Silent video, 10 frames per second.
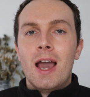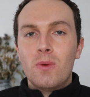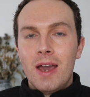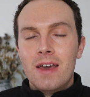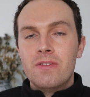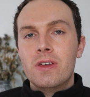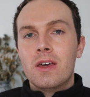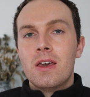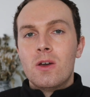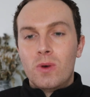
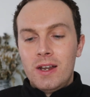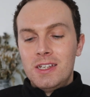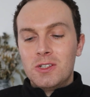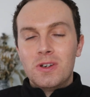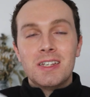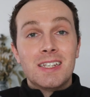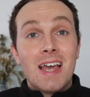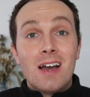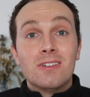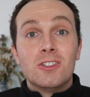However, when I squirted
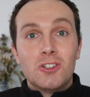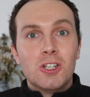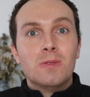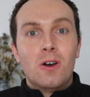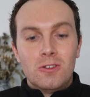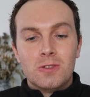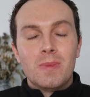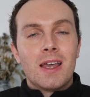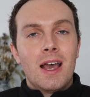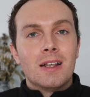it out the tube onto
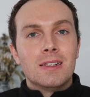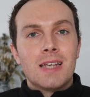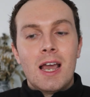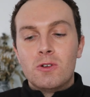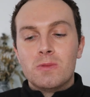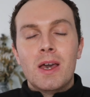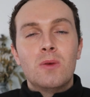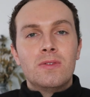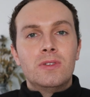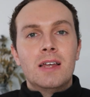my hands, I was
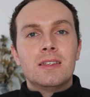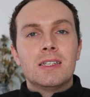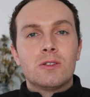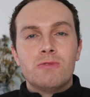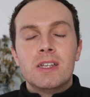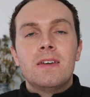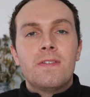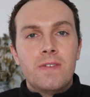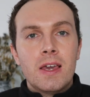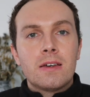met with like this really
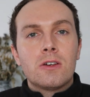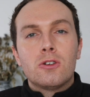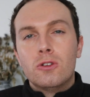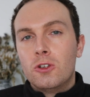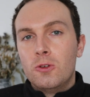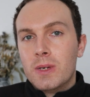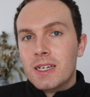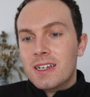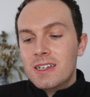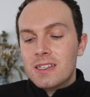thick
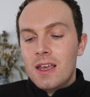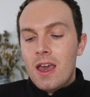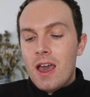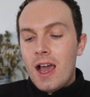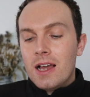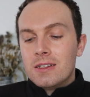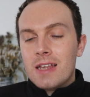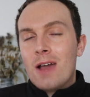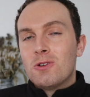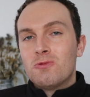gloopiness
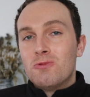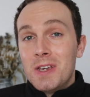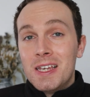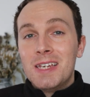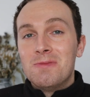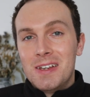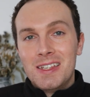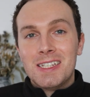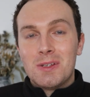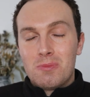and I was really really